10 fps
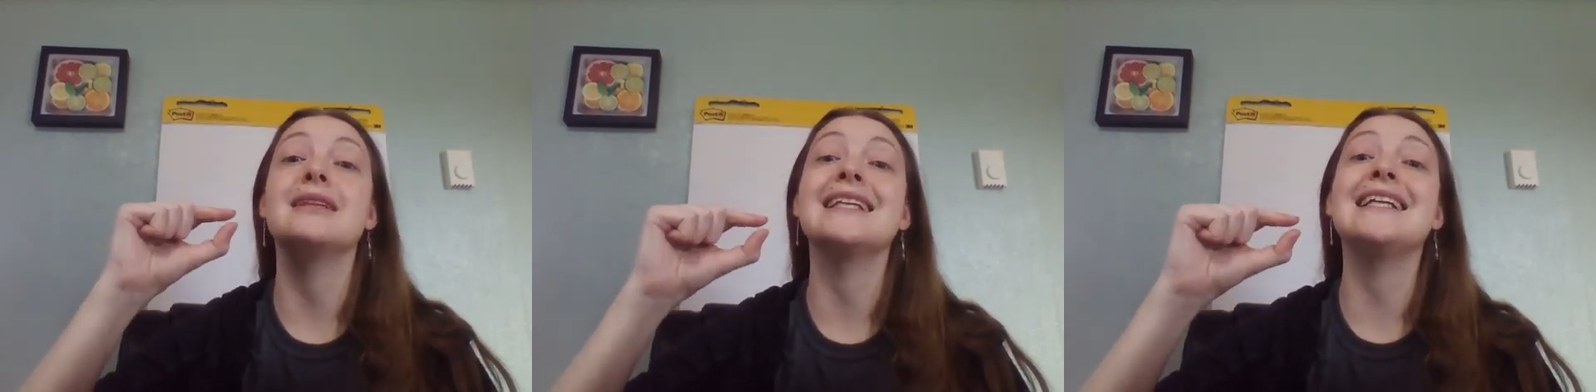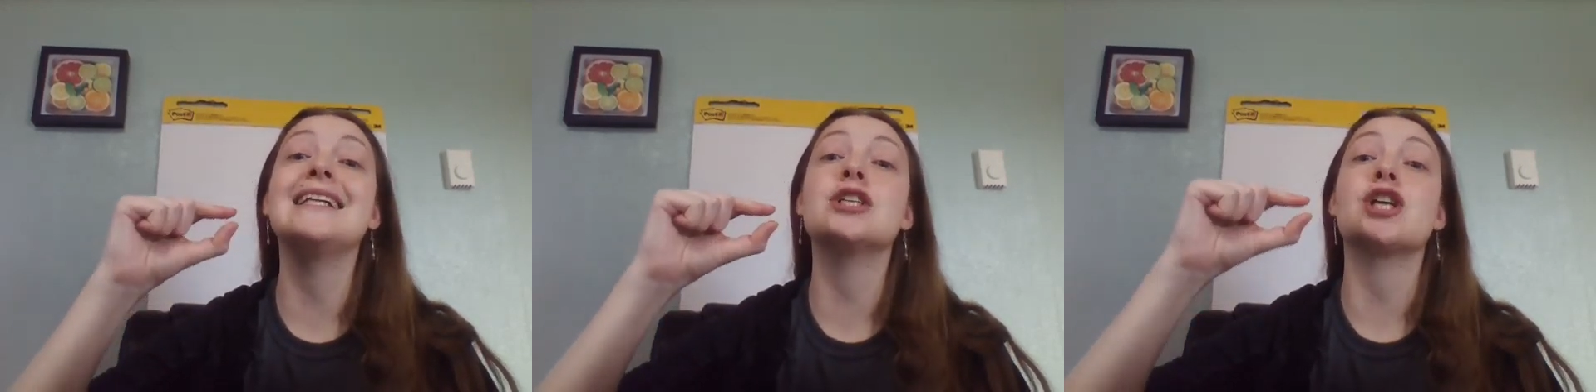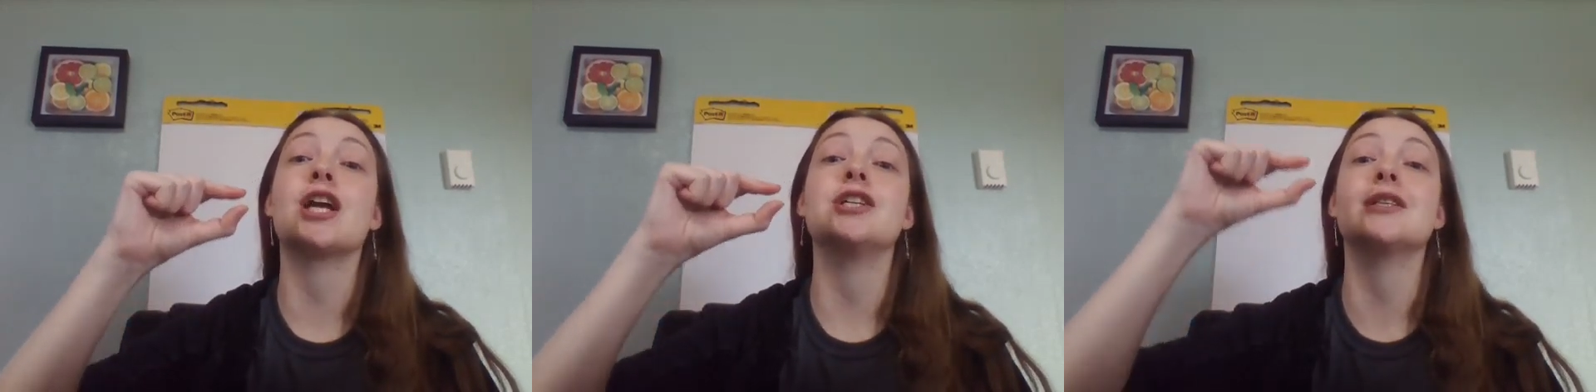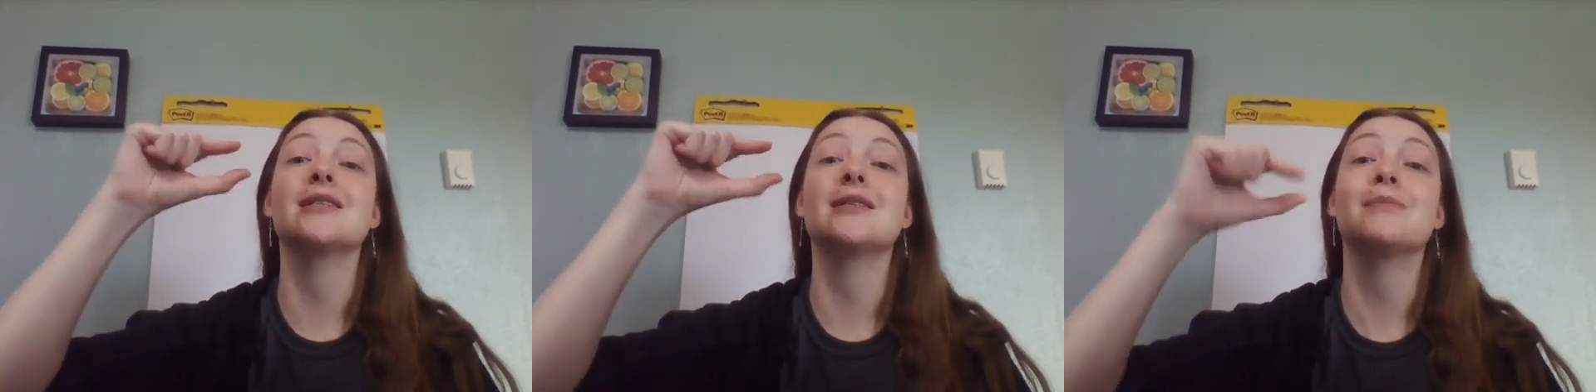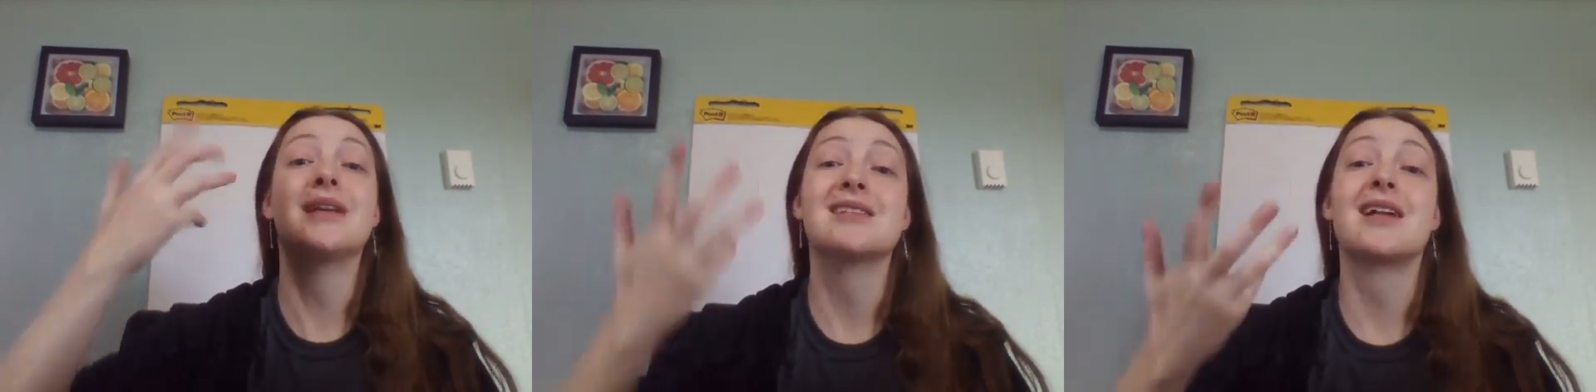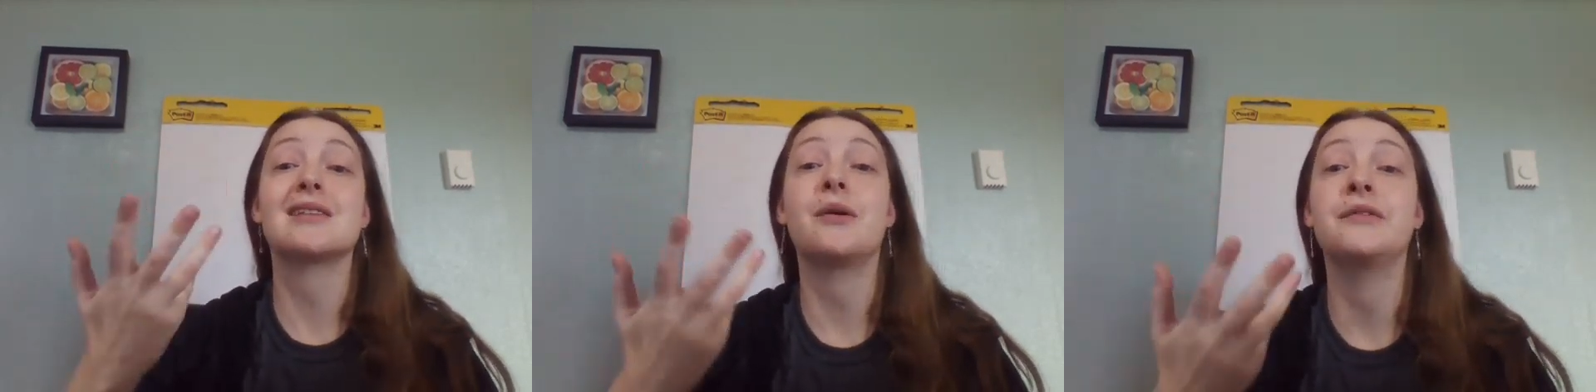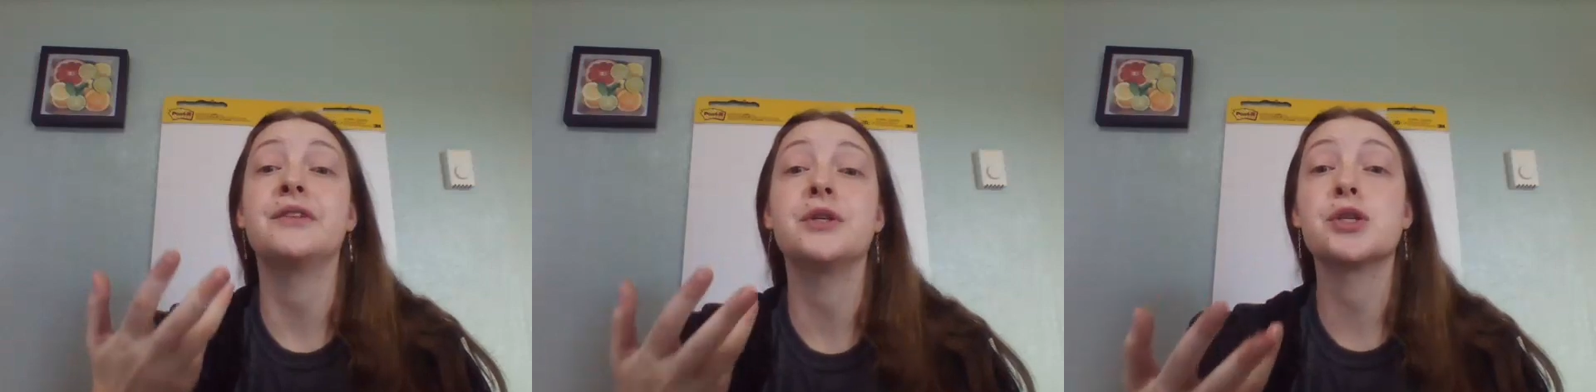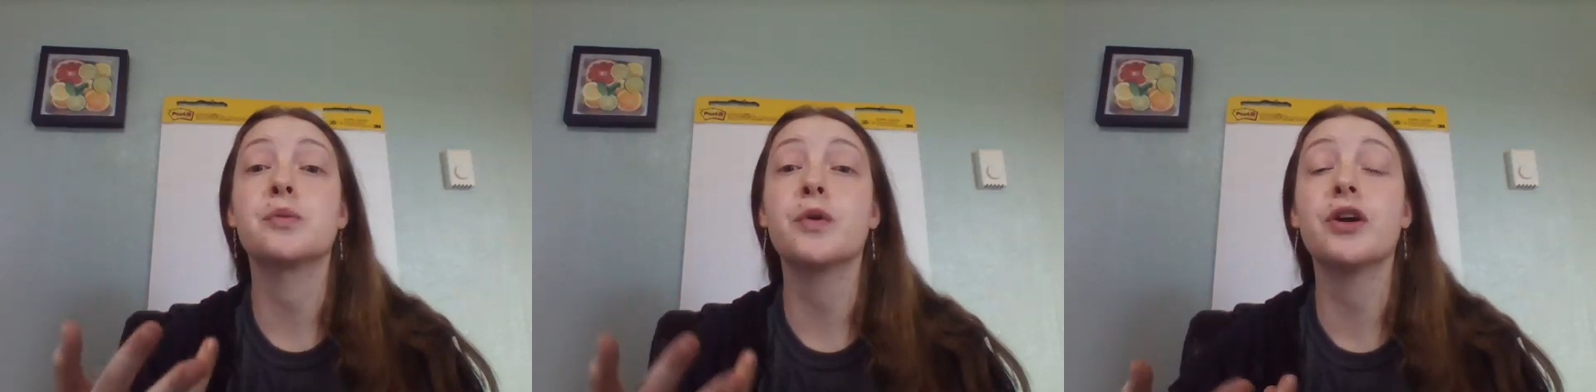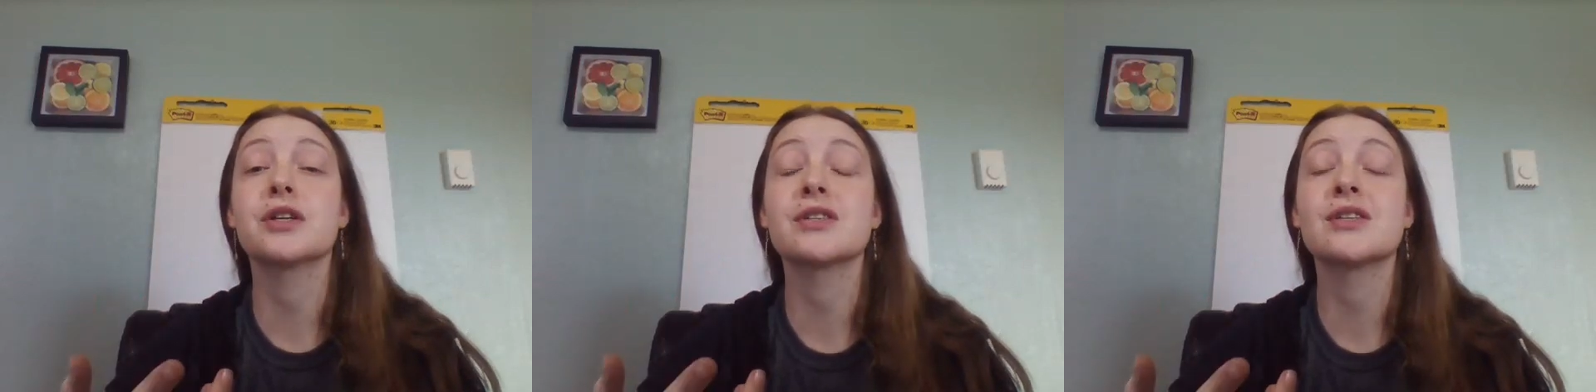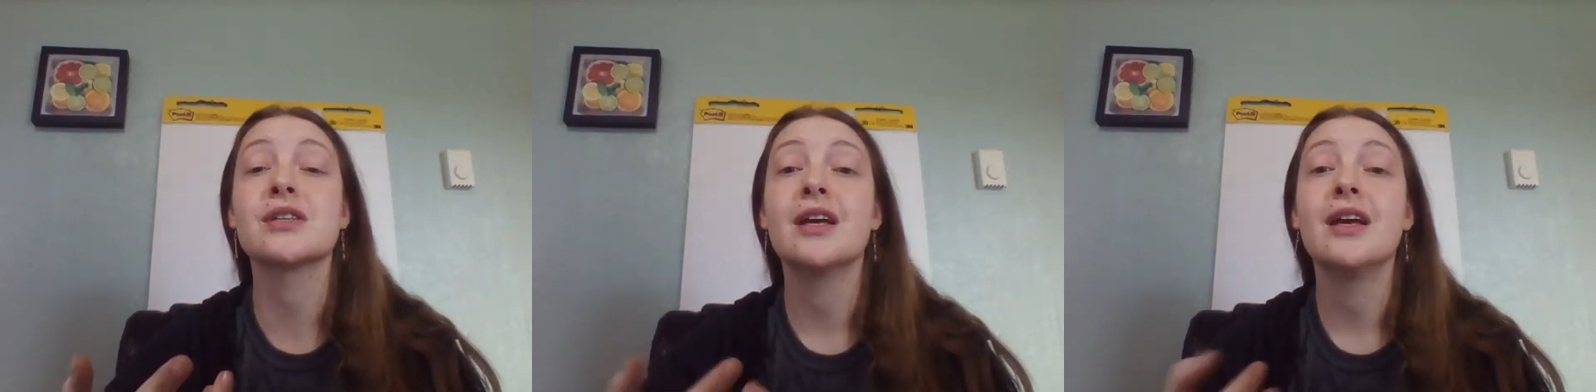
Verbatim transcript: little changes, because that's how evolution works.